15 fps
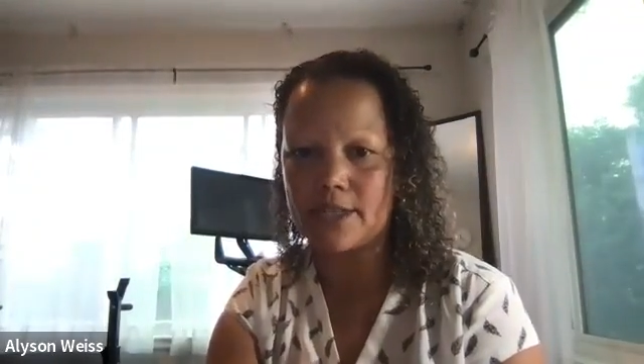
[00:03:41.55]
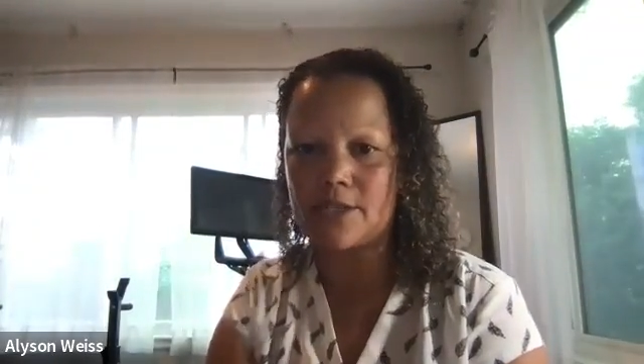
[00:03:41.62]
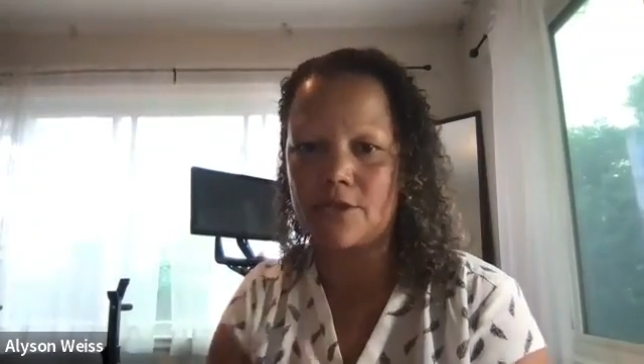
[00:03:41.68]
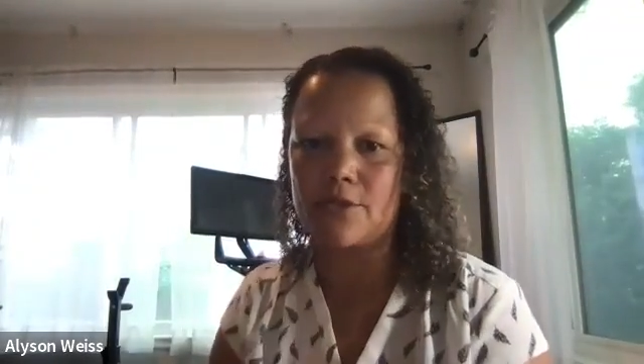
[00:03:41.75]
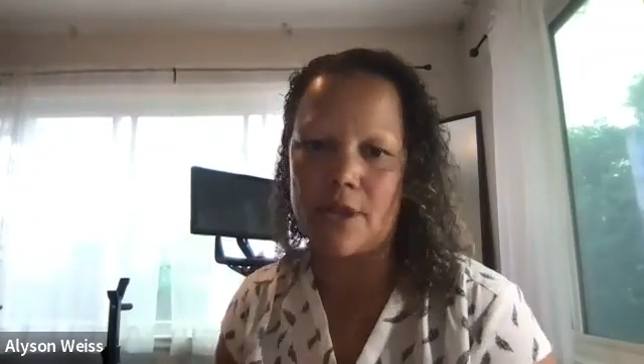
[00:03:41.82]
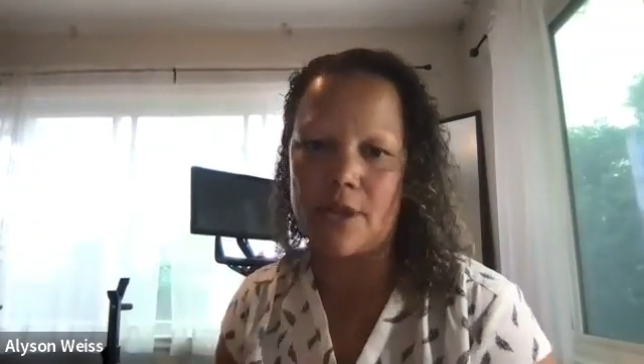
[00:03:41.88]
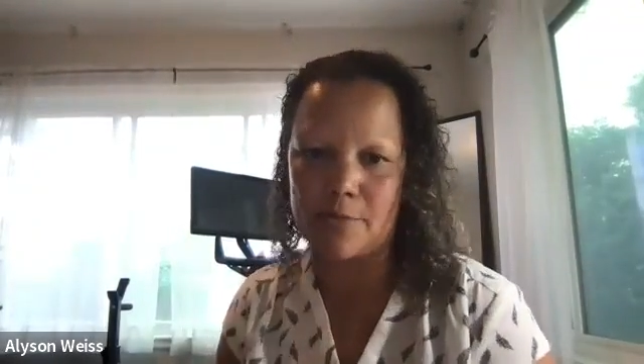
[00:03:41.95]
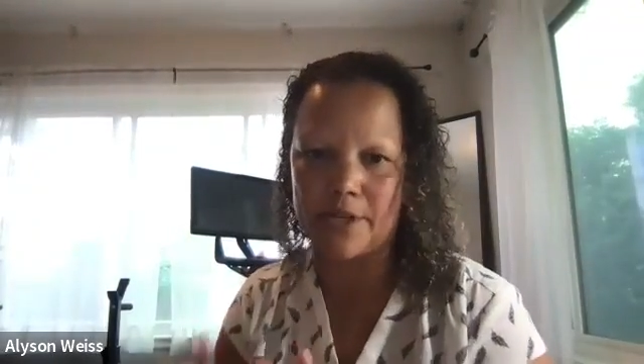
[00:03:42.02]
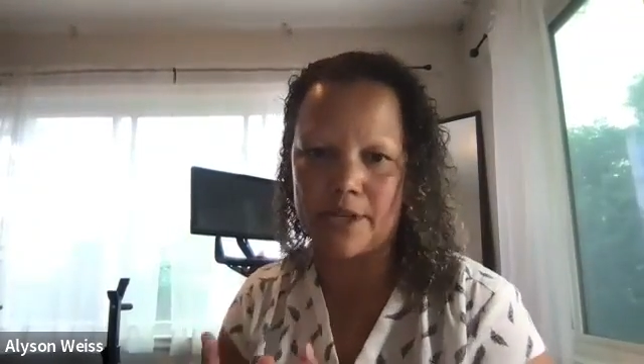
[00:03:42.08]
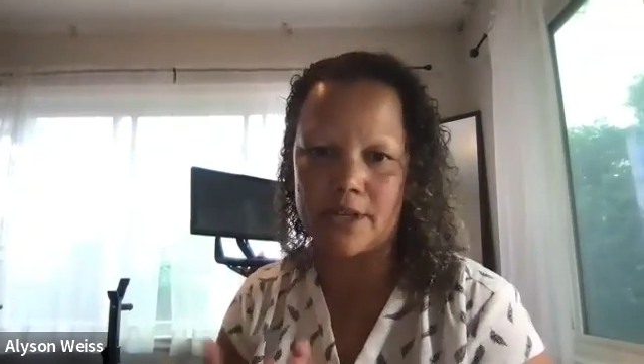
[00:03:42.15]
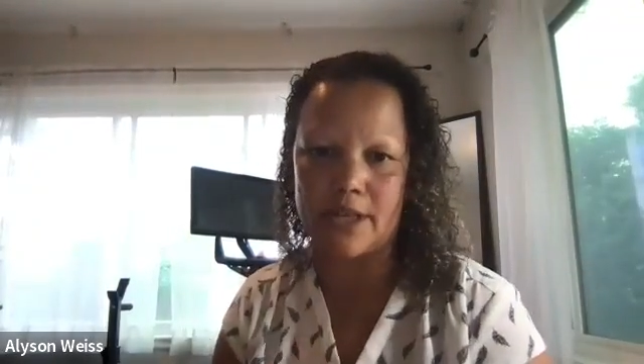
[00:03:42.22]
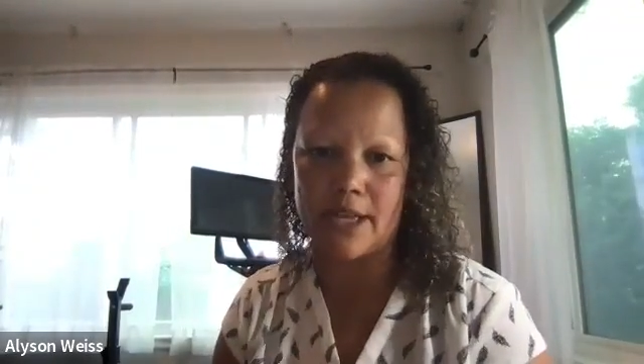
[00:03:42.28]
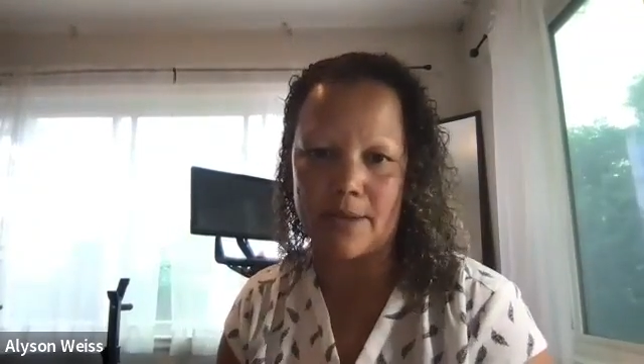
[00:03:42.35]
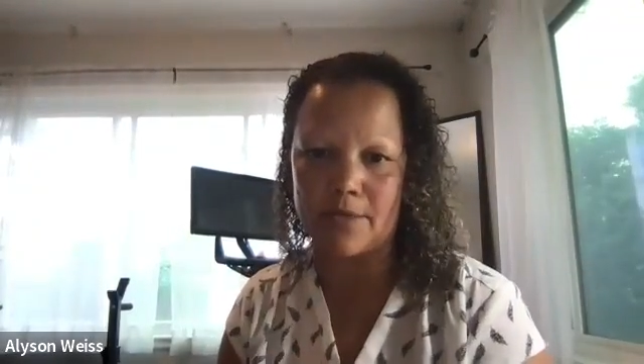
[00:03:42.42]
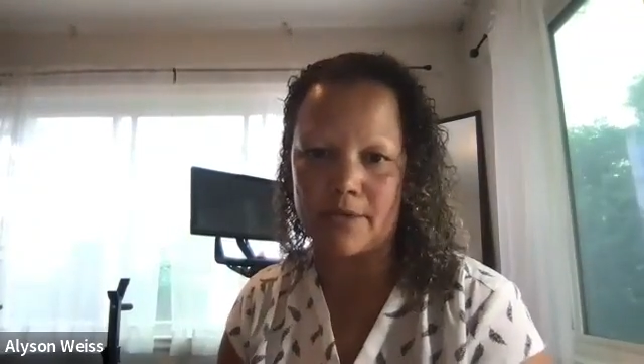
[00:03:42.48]
So that would be a
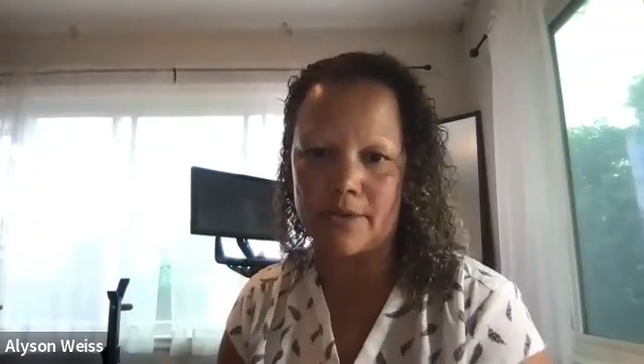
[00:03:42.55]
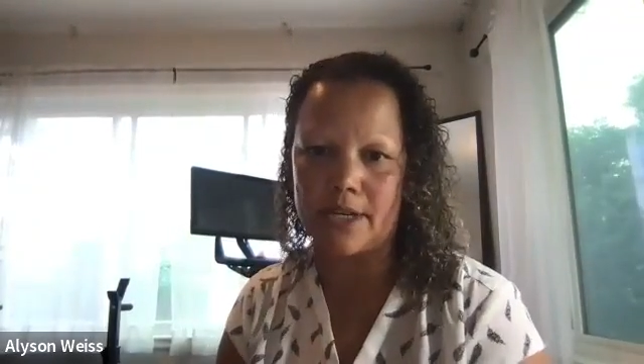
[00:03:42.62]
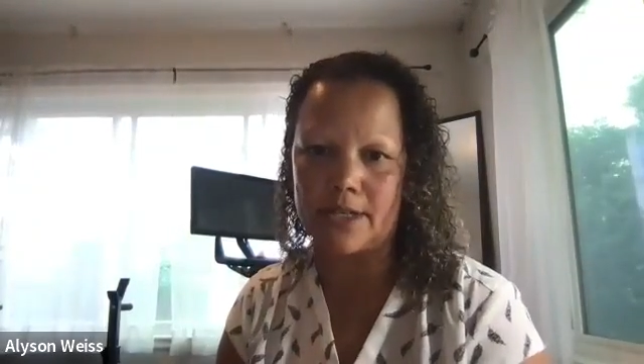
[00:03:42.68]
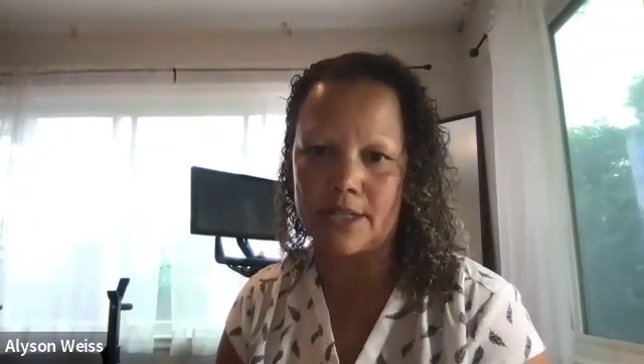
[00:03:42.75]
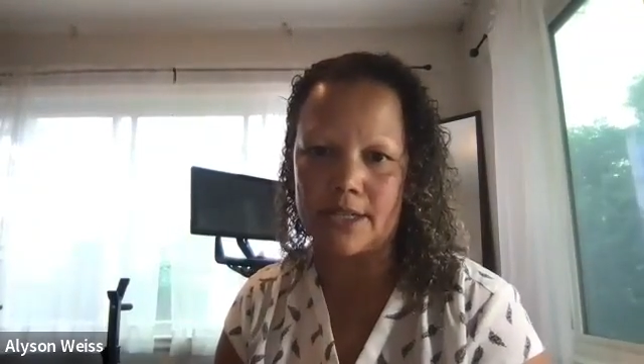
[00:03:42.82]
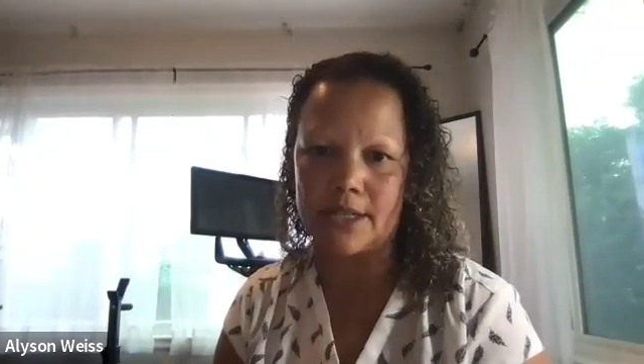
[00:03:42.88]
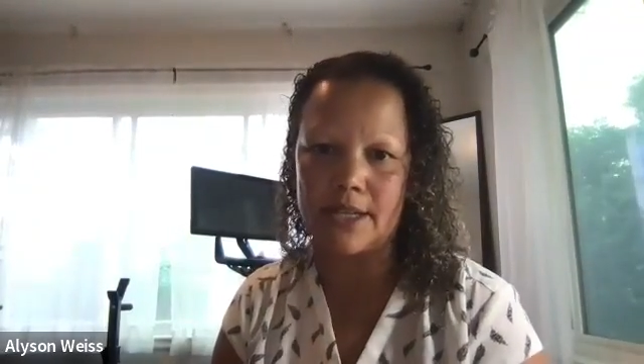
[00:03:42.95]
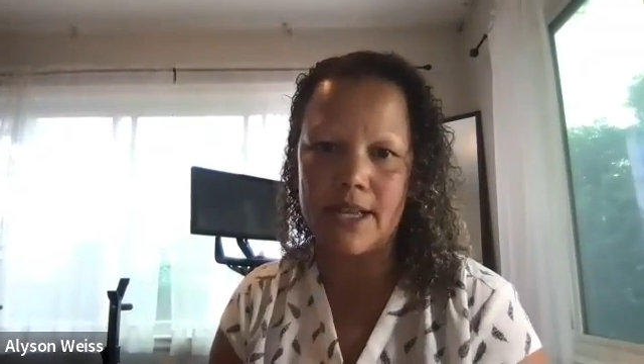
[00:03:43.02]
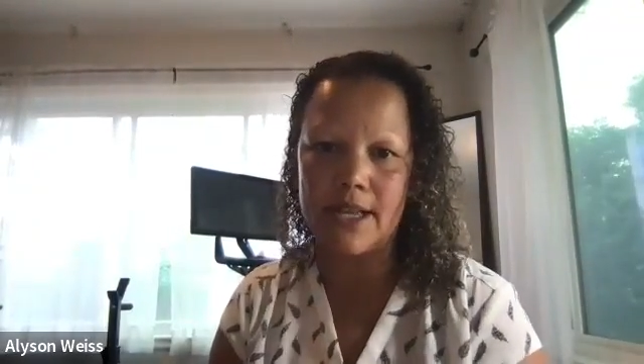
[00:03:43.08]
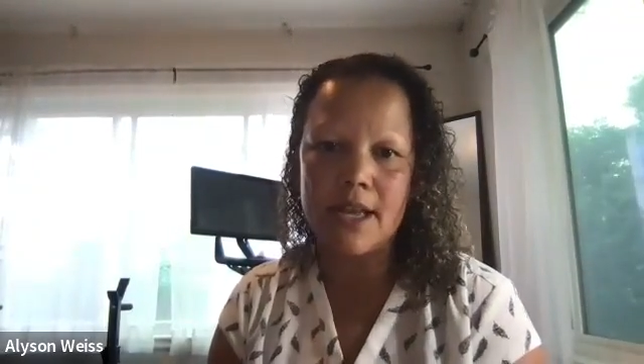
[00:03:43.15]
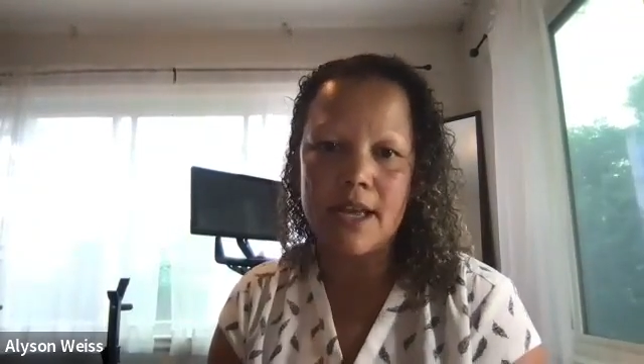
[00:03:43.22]
collaboration.